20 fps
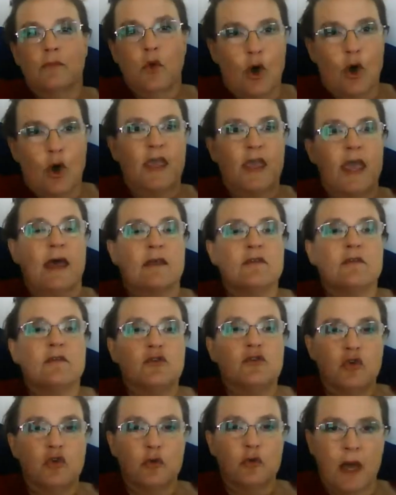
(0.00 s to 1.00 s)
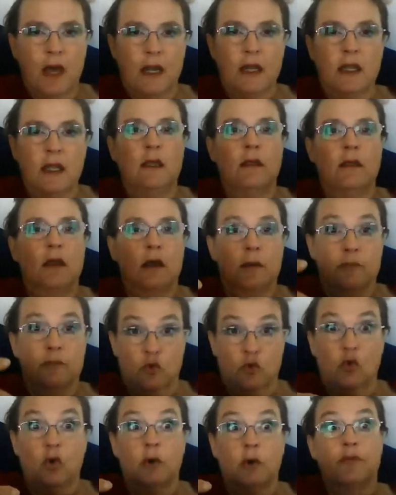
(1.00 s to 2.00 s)
all the gases your body
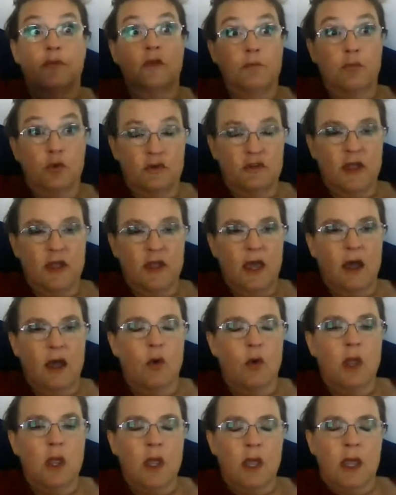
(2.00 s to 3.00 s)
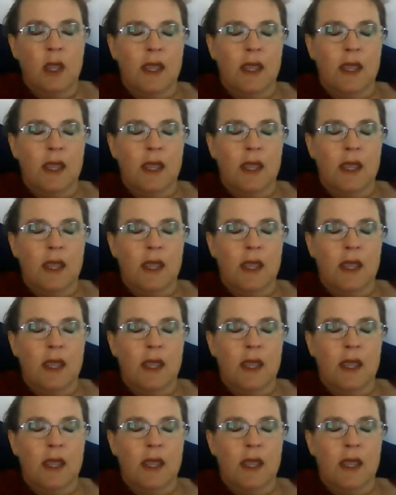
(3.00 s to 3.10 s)
absorbs and puts out.